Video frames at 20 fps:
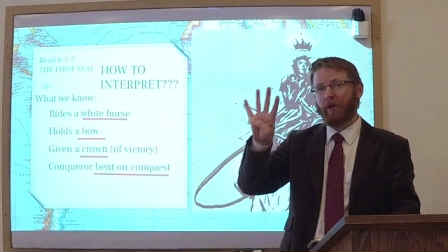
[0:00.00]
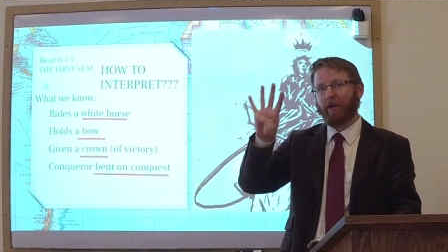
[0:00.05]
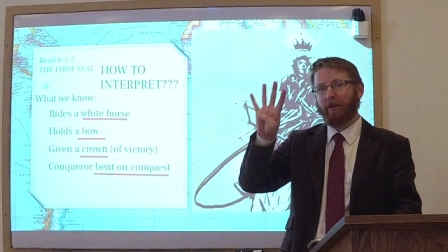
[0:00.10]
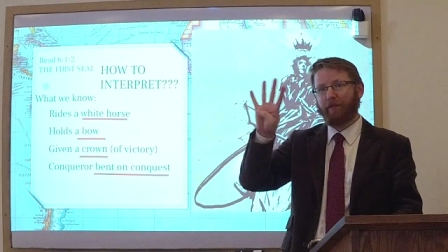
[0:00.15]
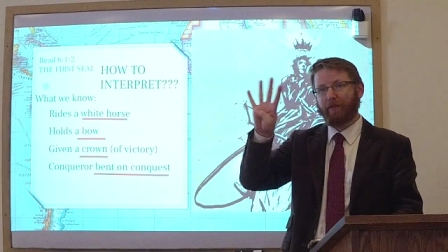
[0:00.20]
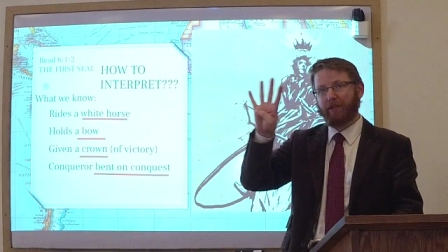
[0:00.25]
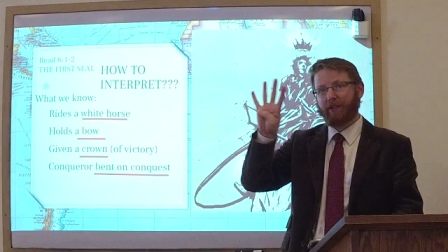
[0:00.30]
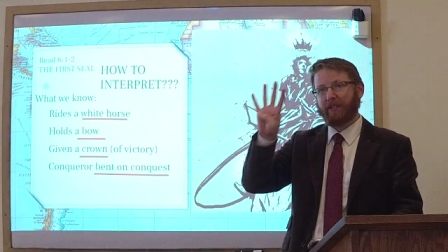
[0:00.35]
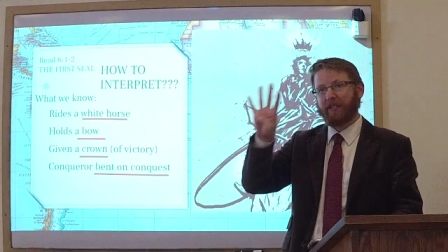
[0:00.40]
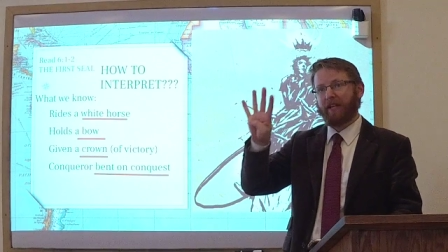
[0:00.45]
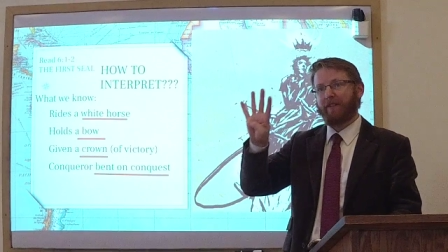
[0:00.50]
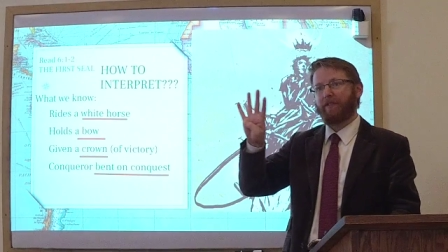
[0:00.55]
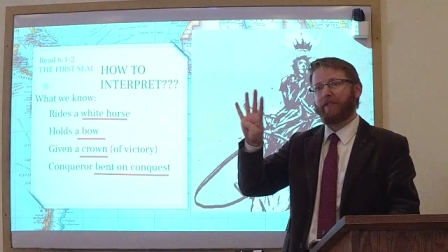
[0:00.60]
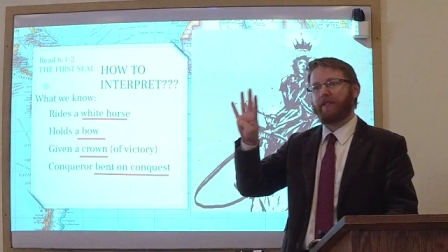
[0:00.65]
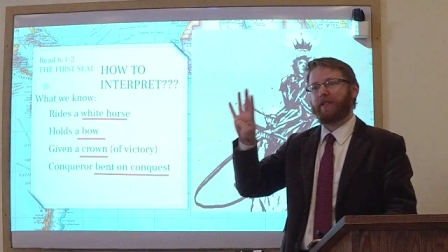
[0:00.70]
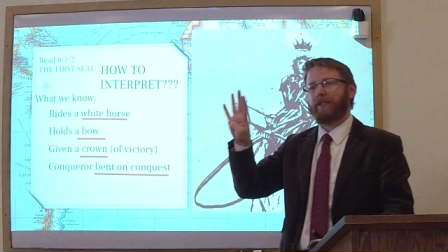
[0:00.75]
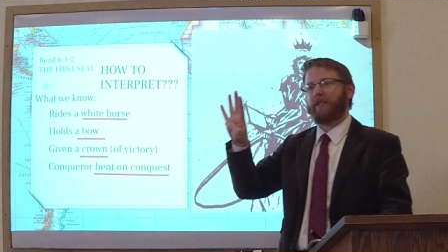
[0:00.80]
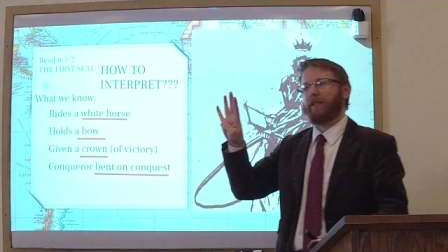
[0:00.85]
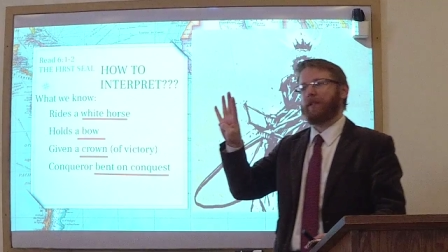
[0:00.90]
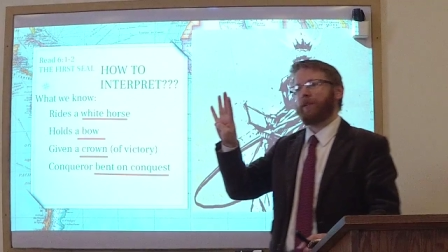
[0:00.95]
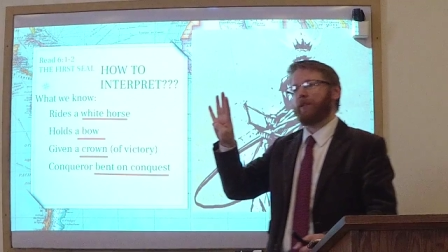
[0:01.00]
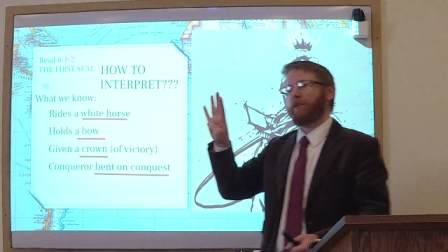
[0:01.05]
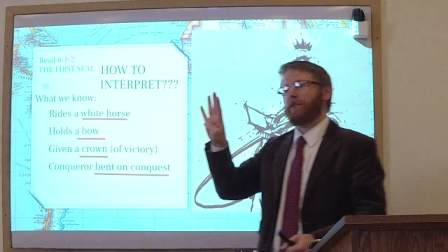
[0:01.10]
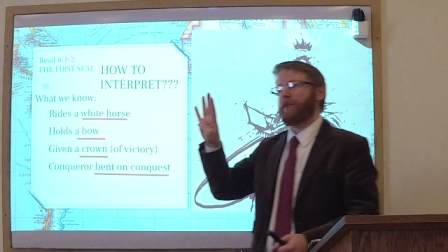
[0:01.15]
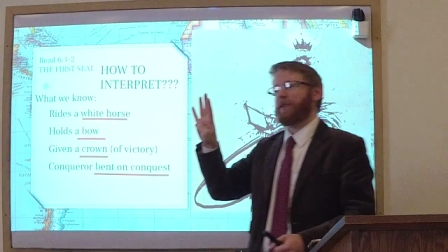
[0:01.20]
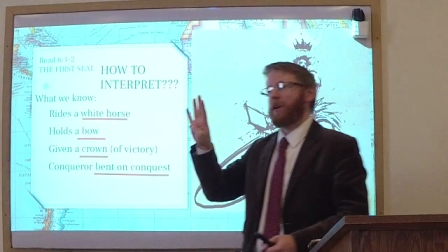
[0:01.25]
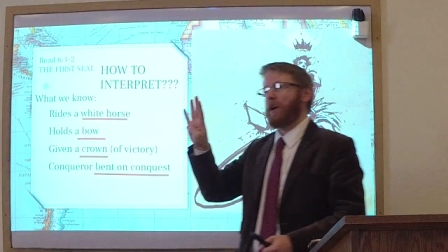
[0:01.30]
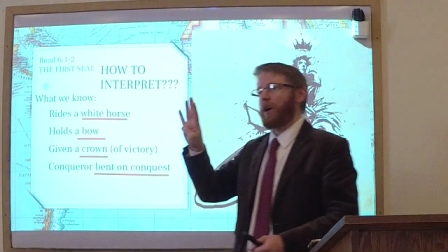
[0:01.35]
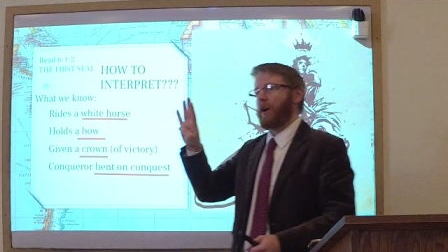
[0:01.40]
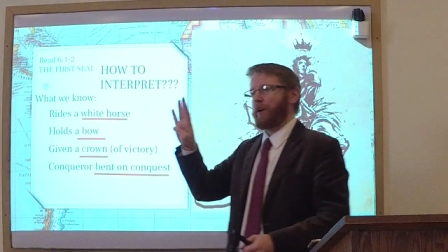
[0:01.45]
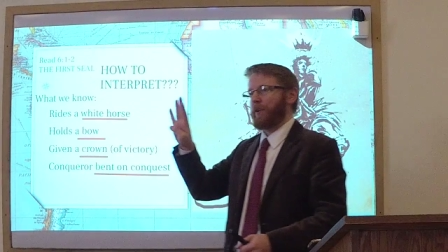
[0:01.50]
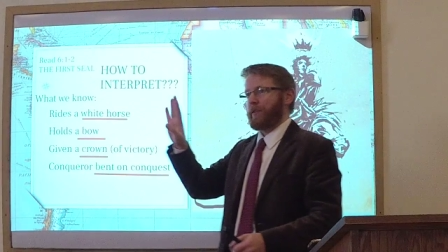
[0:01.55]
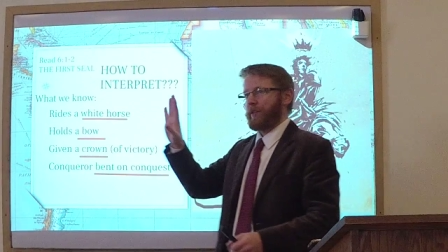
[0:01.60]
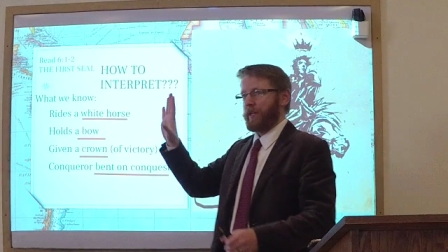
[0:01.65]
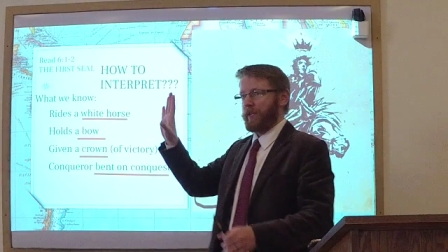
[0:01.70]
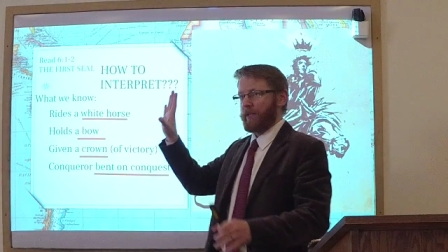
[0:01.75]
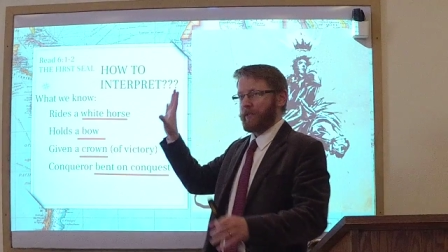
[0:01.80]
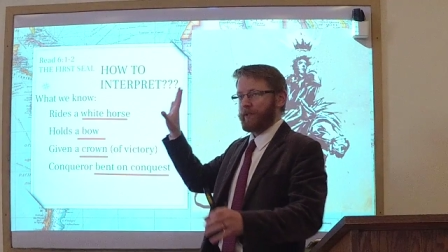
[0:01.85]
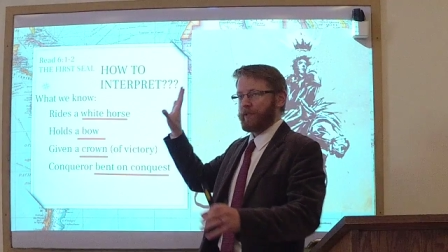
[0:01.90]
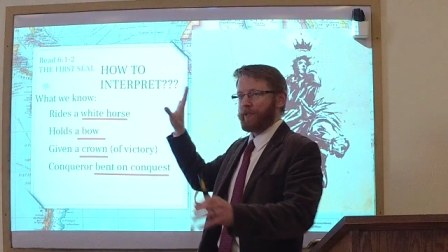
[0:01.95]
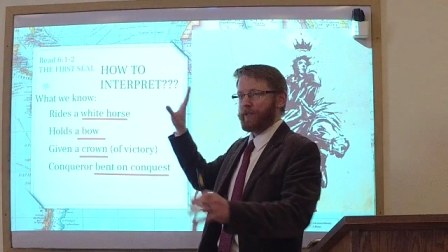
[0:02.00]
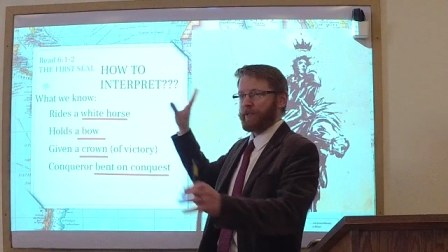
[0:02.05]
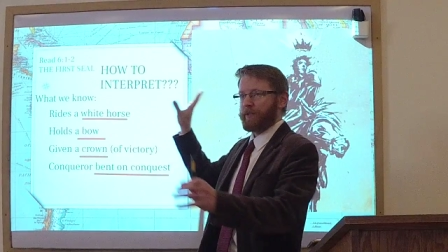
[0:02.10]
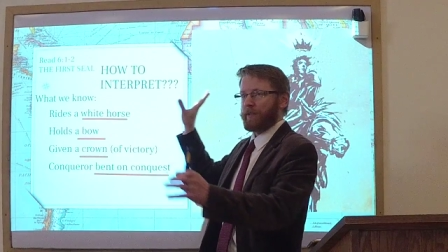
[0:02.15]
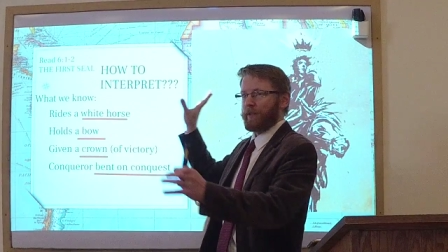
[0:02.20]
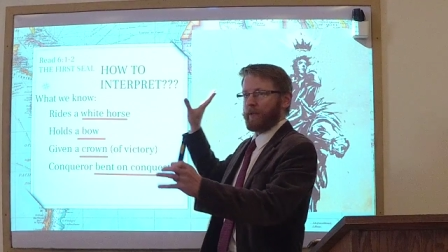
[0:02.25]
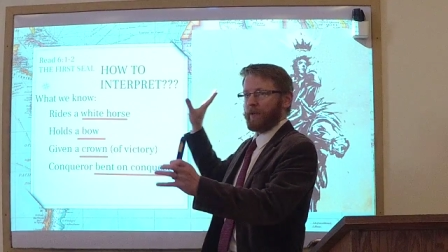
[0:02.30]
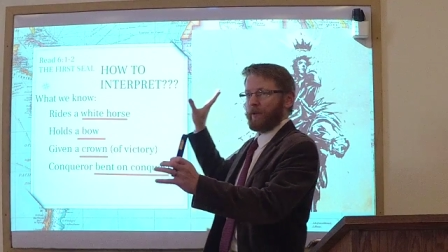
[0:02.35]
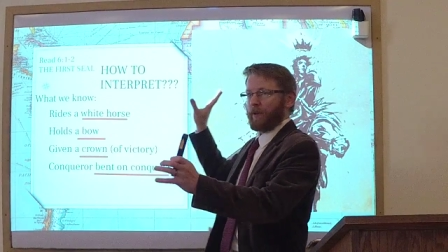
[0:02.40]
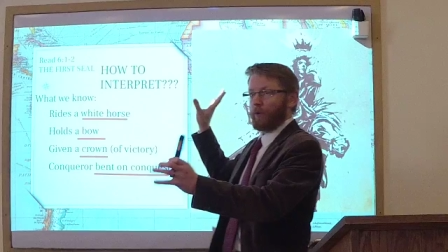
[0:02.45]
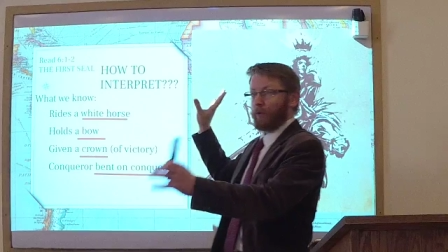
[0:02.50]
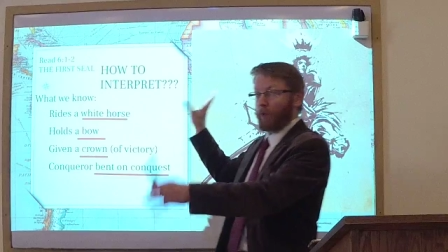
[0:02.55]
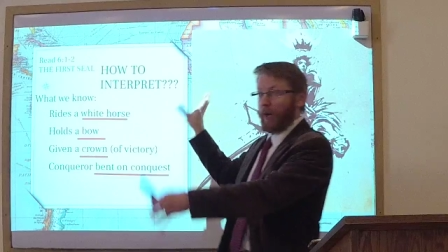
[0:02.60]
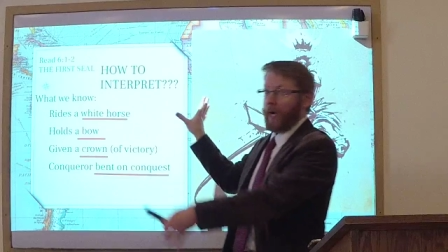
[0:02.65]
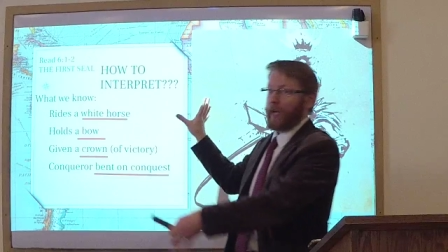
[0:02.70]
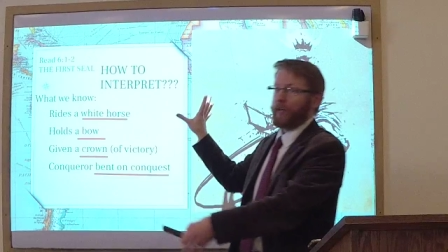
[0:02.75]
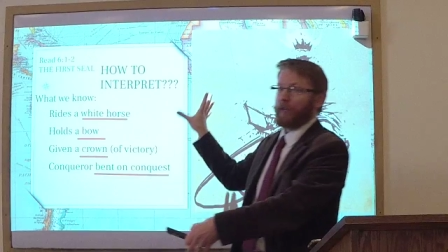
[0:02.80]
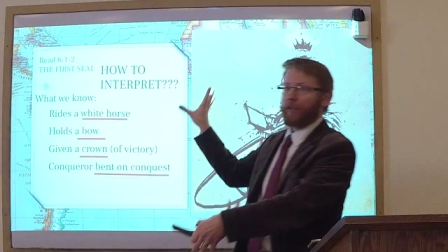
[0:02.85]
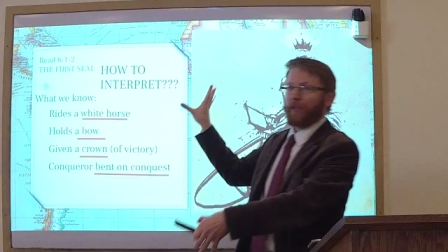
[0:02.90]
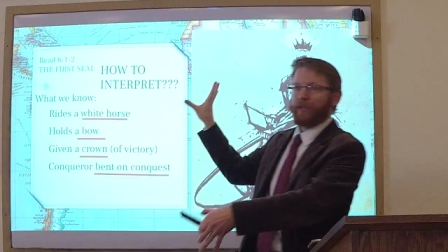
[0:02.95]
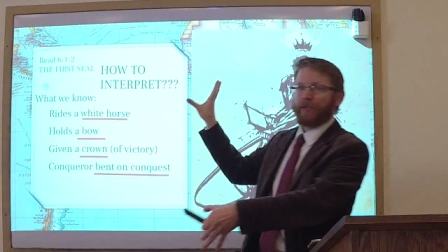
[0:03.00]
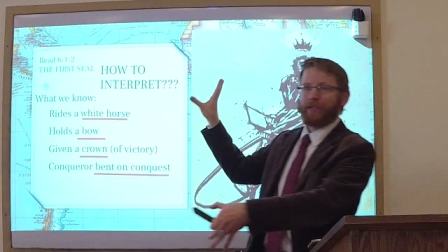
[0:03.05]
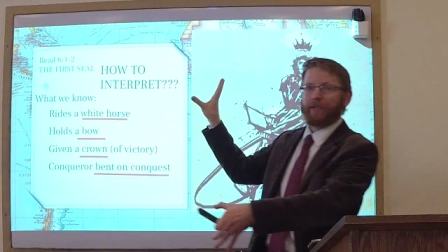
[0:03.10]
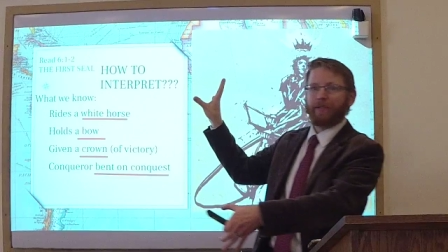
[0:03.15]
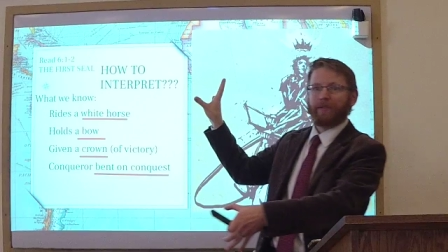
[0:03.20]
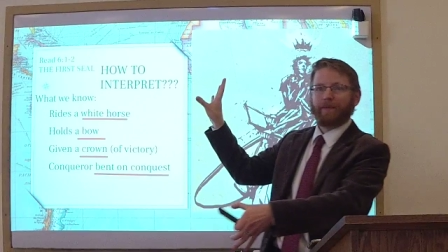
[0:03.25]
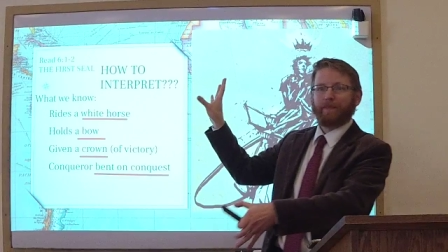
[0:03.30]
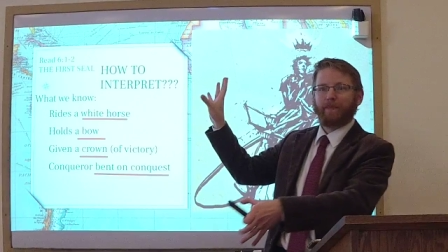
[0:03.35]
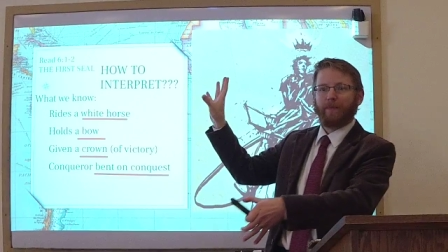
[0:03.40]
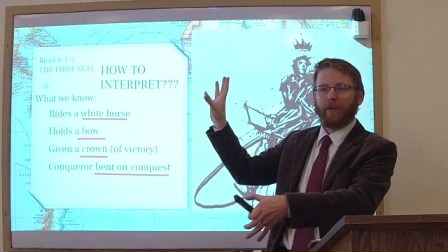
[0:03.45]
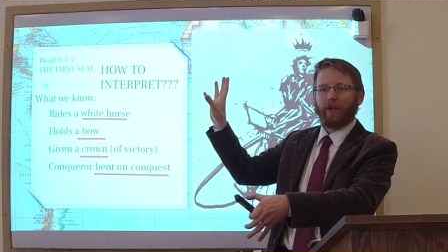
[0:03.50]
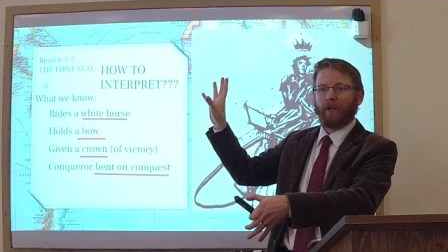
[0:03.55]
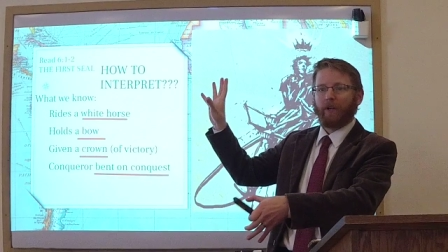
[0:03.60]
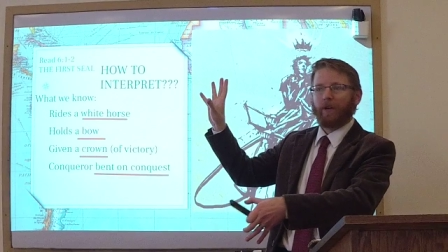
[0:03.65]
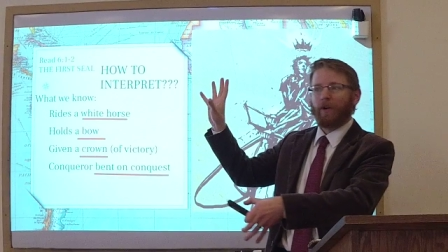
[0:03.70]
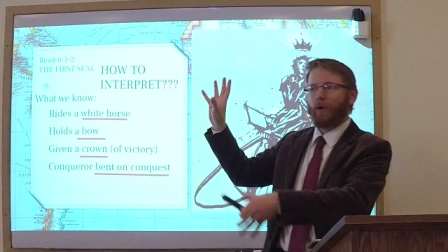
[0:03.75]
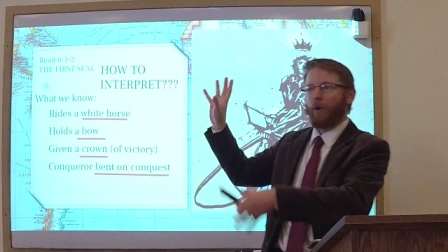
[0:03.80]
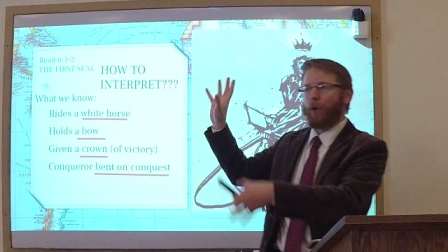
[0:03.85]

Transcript: of the seven seals are these riders. The